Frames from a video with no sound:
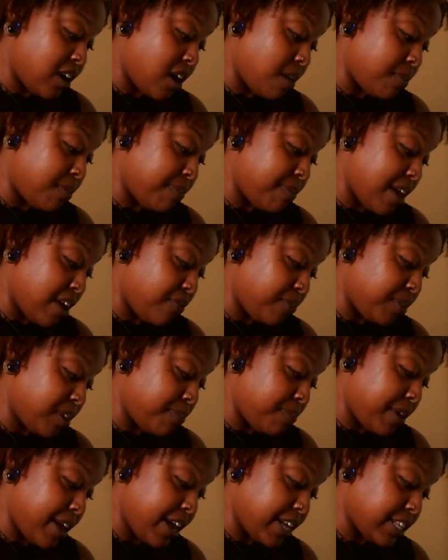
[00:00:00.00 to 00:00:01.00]
coming back from your
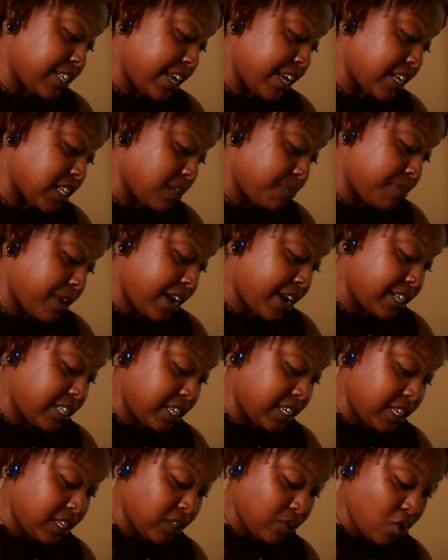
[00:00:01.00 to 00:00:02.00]
past, Cancer,
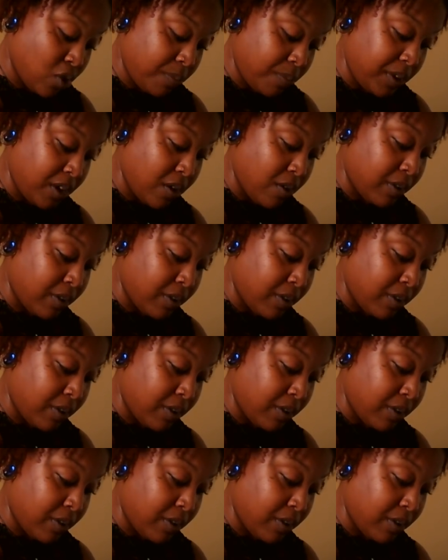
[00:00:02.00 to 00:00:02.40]
Pisces, Scorpio.